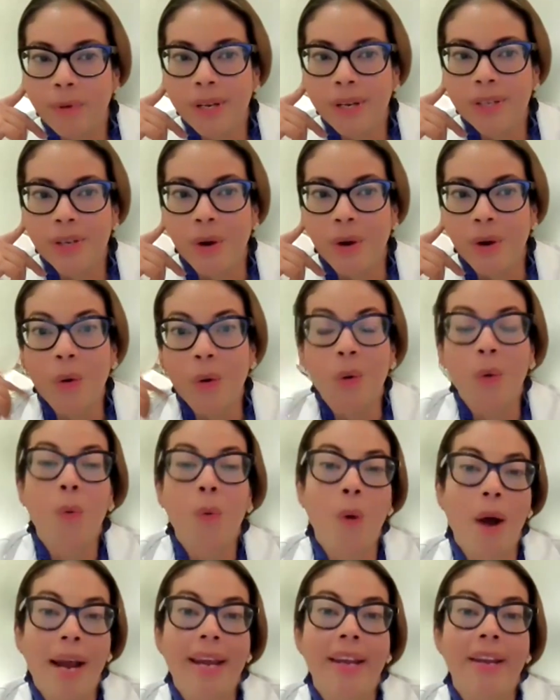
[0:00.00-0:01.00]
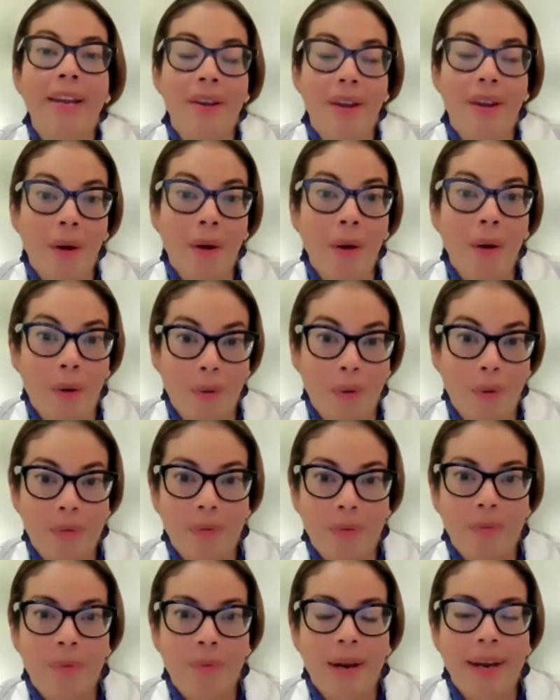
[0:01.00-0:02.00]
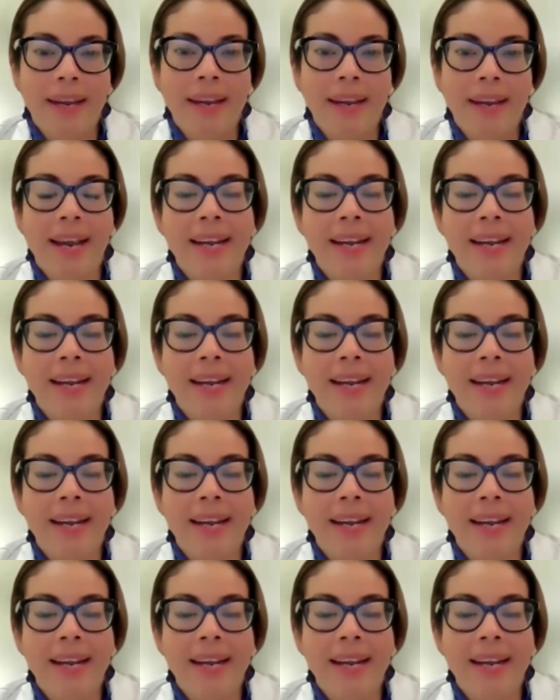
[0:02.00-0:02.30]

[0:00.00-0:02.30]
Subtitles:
we don't quite know, right?